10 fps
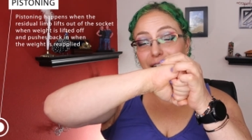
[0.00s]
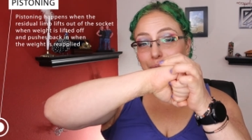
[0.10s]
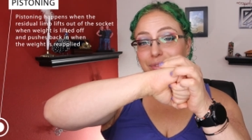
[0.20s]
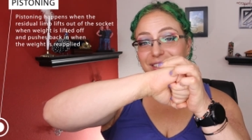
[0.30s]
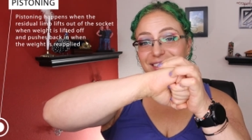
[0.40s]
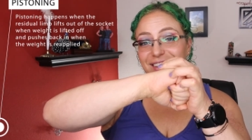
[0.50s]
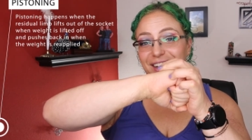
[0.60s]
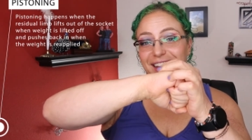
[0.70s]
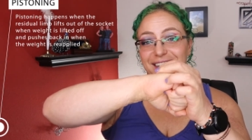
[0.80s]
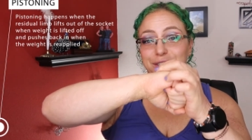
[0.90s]
I'm gonna
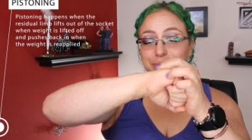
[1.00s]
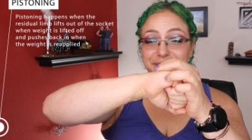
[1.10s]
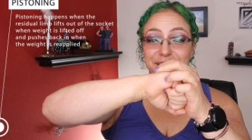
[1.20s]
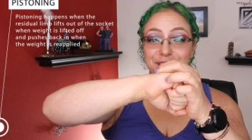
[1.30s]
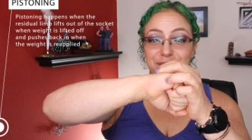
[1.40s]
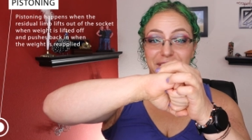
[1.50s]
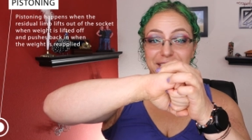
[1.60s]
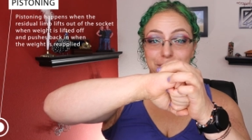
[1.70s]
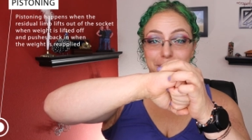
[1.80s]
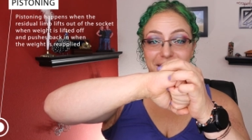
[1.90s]
start getting some serious
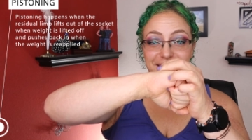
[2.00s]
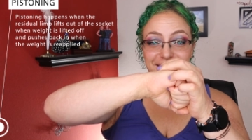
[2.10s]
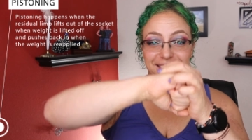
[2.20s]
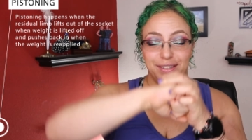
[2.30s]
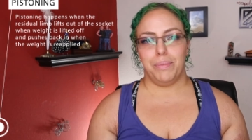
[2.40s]
phantom pains.